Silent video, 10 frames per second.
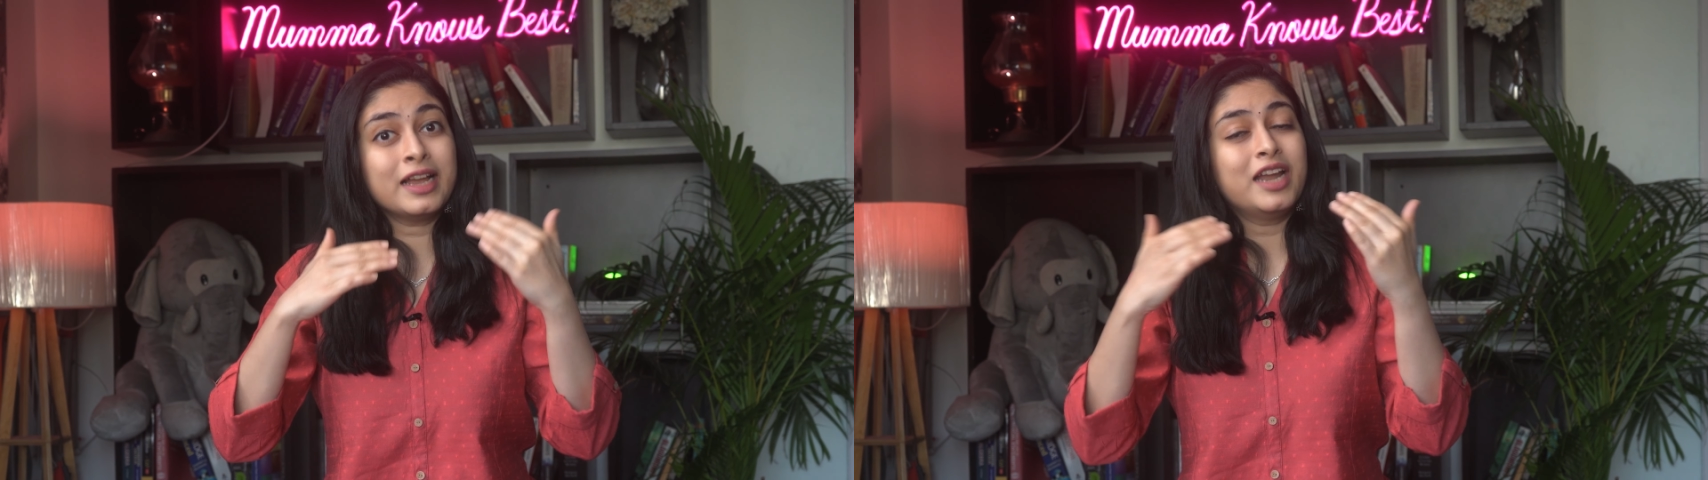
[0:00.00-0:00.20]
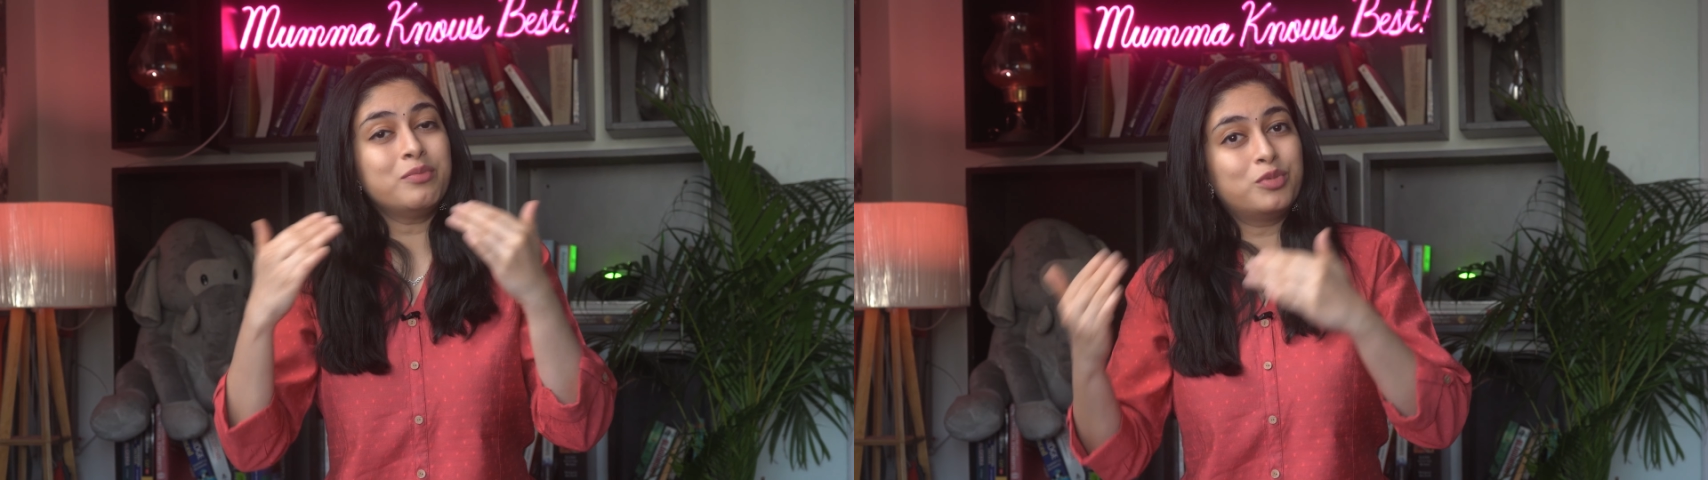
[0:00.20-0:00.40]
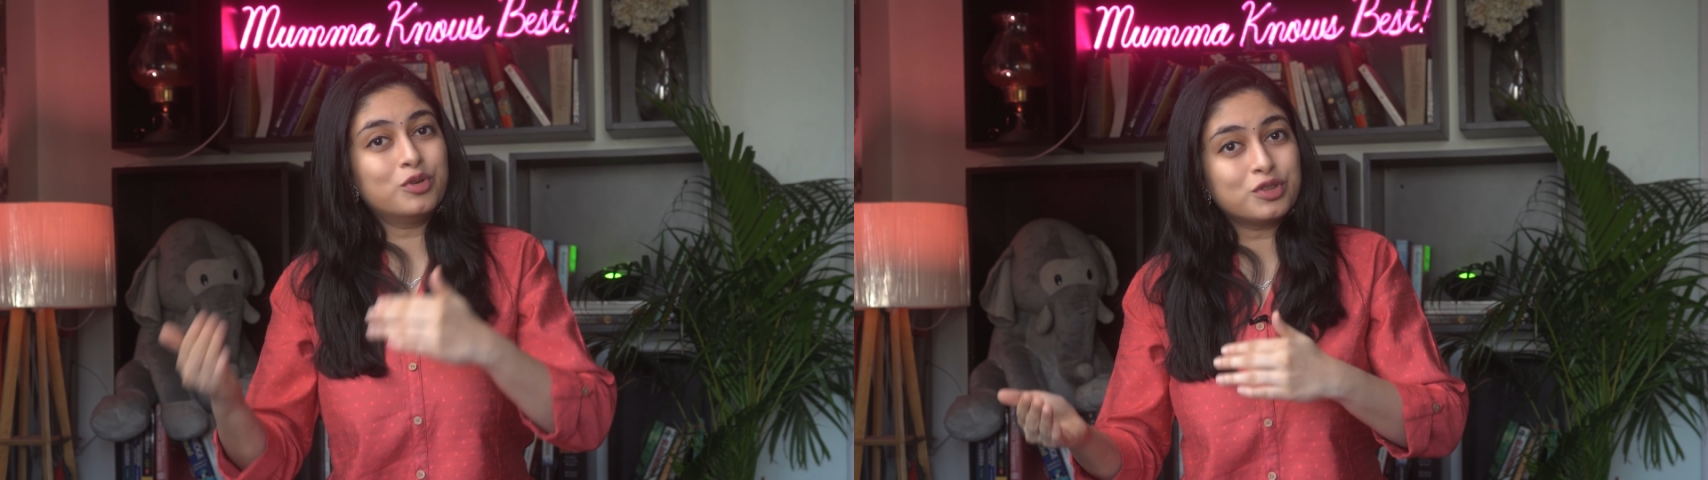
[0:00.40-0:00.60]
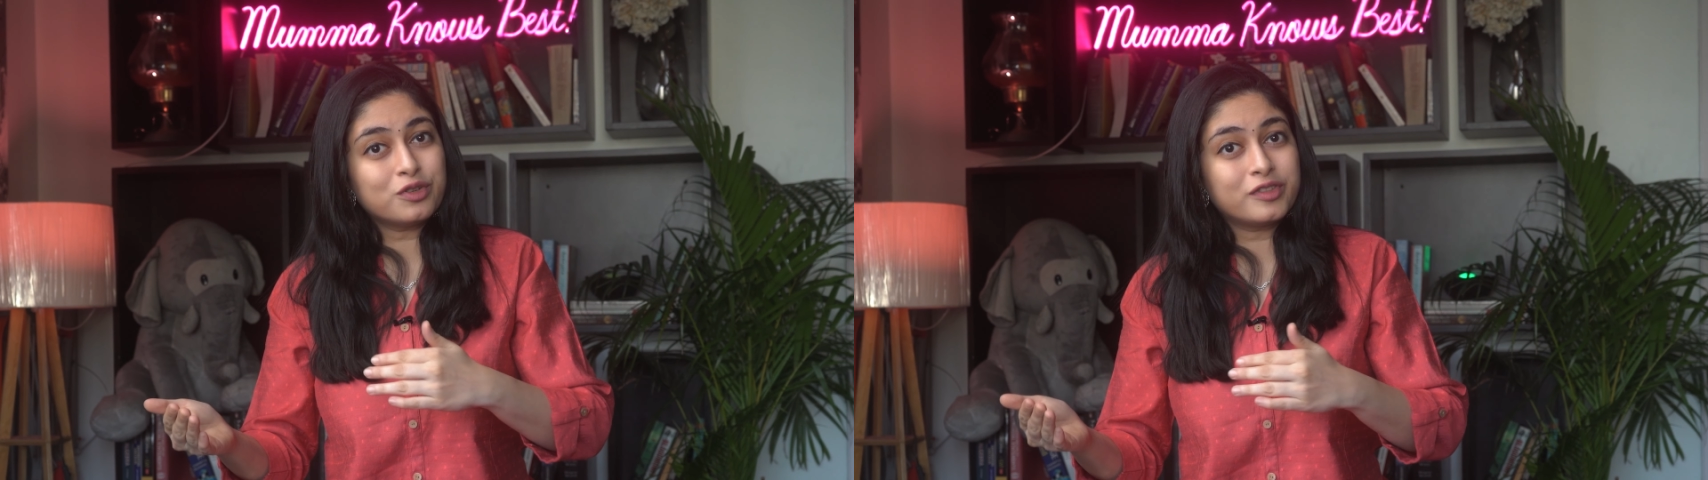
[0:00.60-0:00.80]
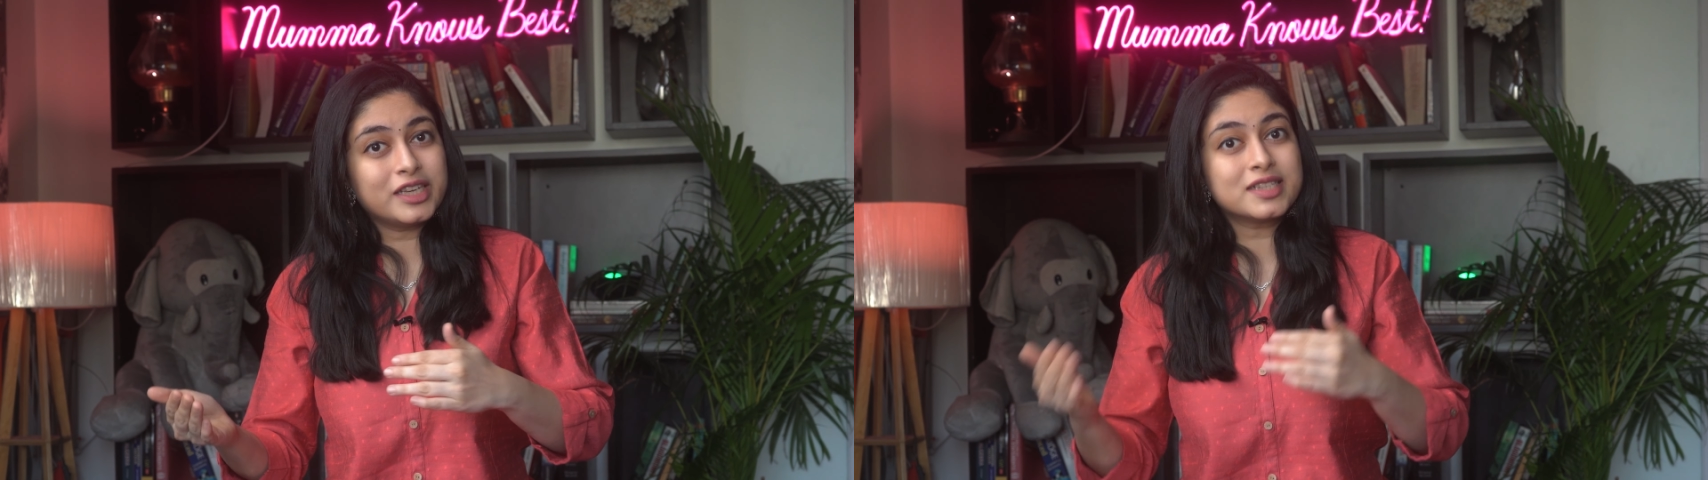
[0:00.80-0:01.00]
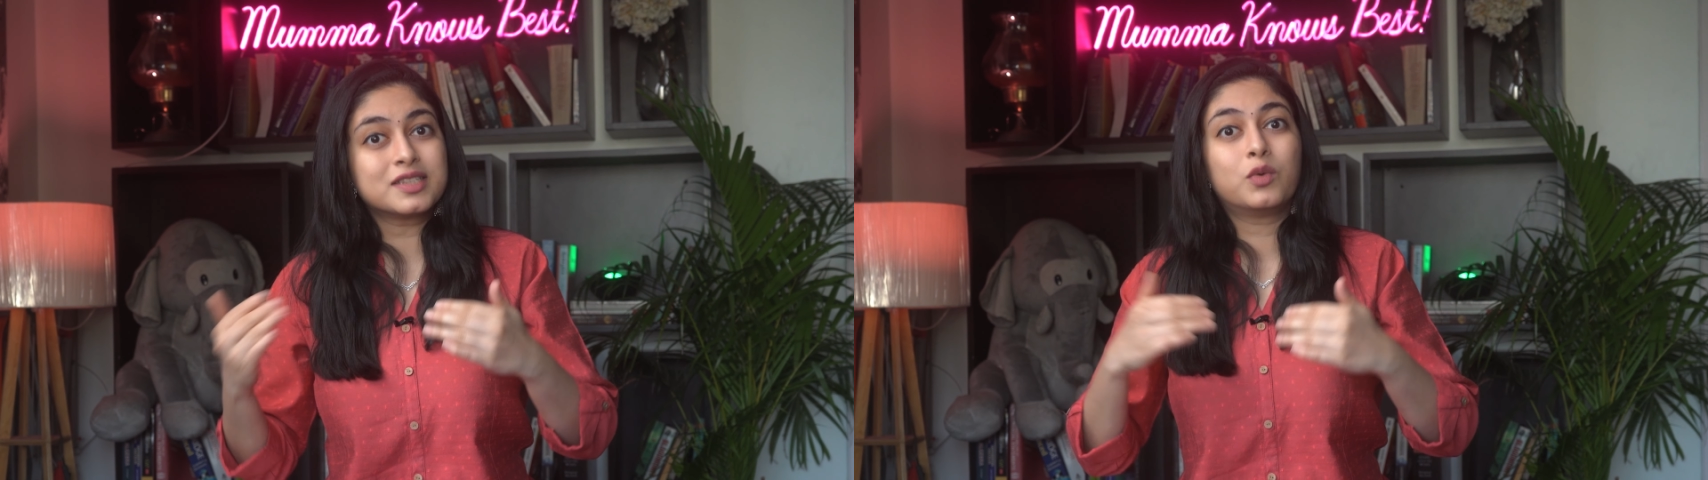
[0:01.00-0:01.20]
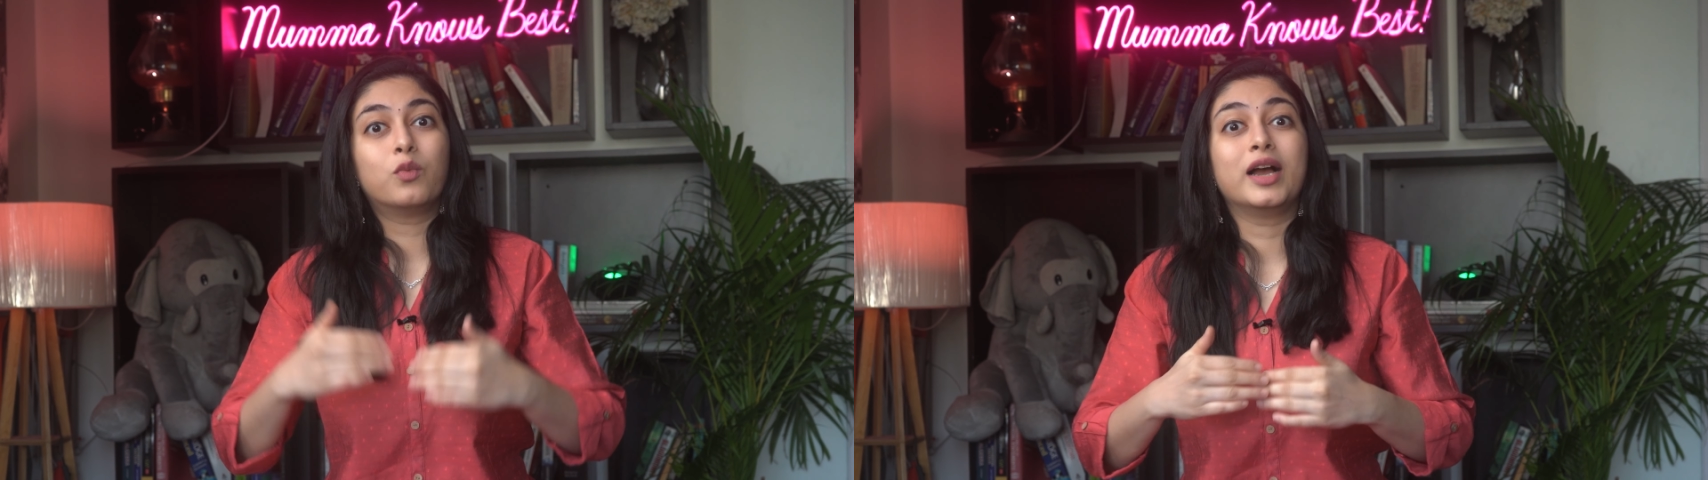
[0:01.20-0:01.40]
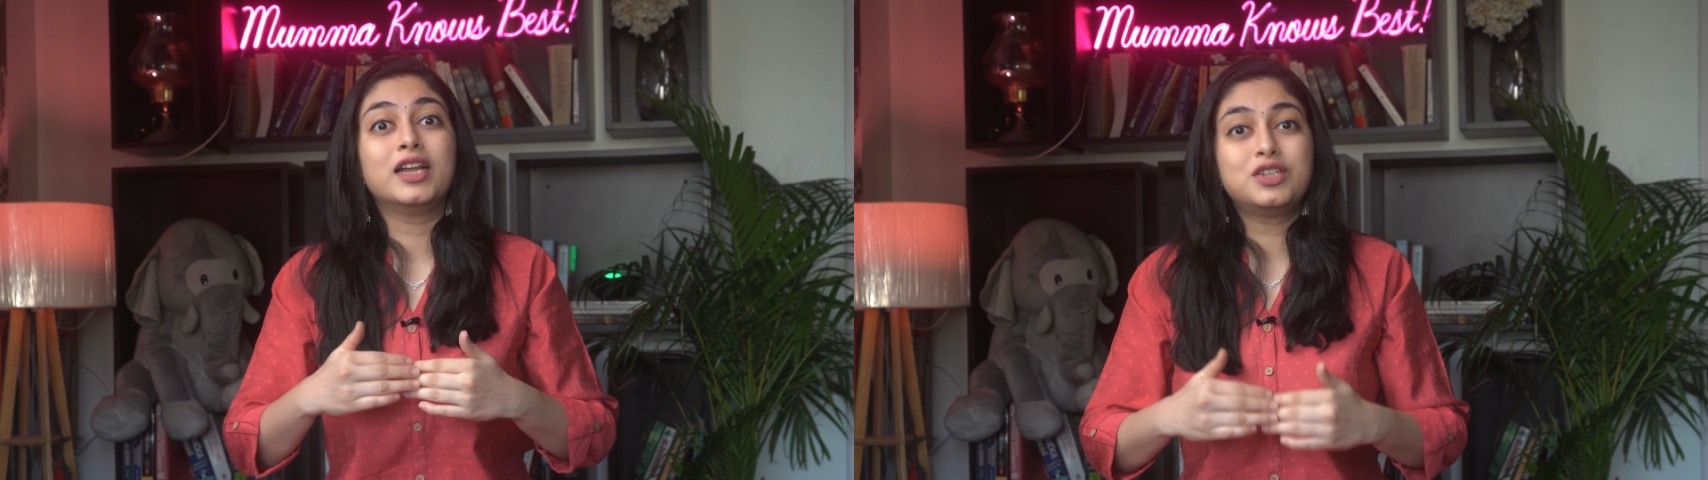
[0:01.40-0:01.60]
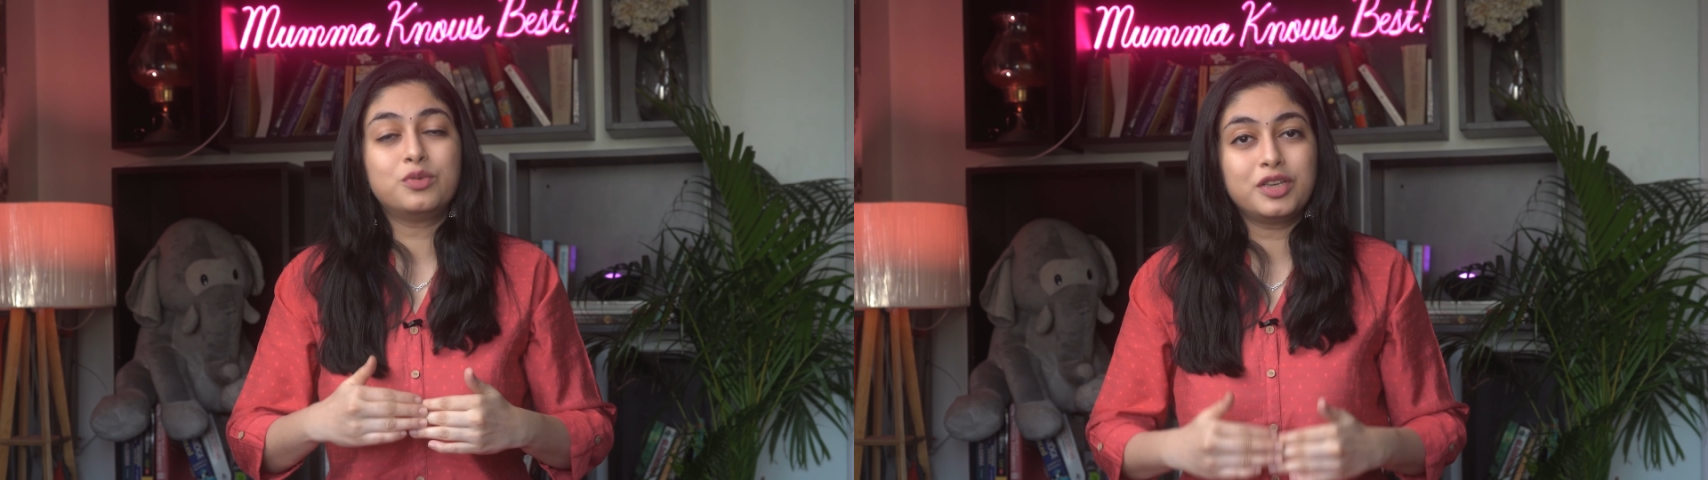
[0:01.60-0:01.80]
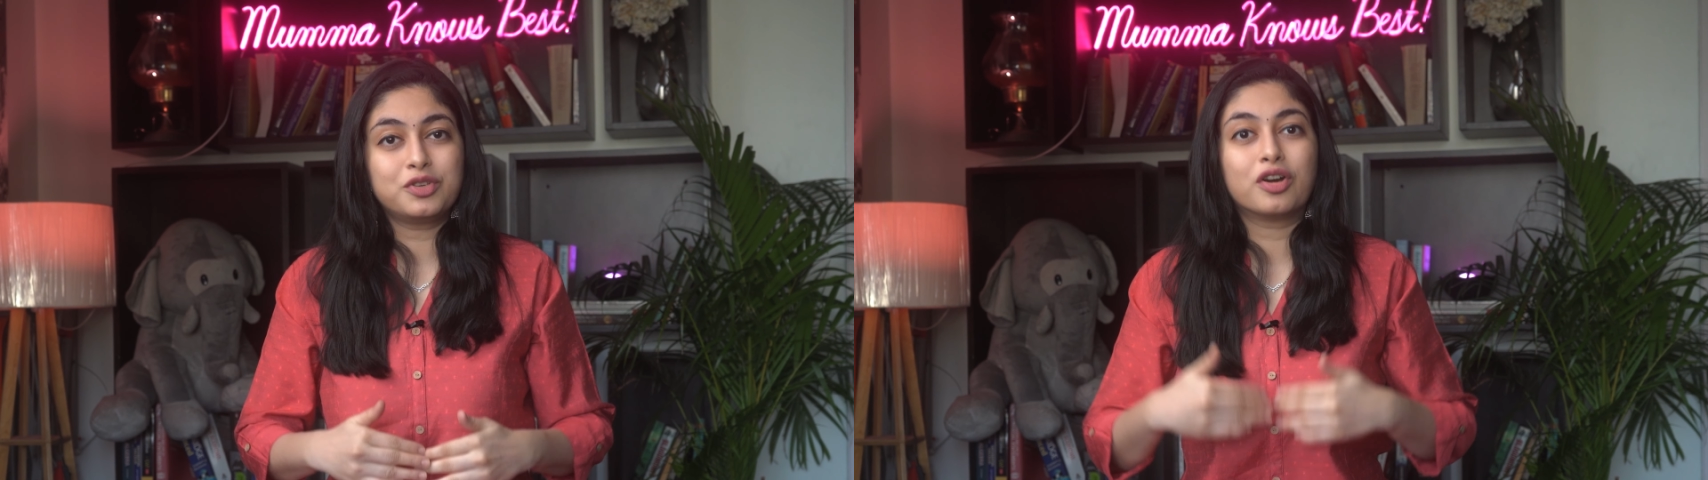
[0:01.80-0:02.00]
and both of these while doing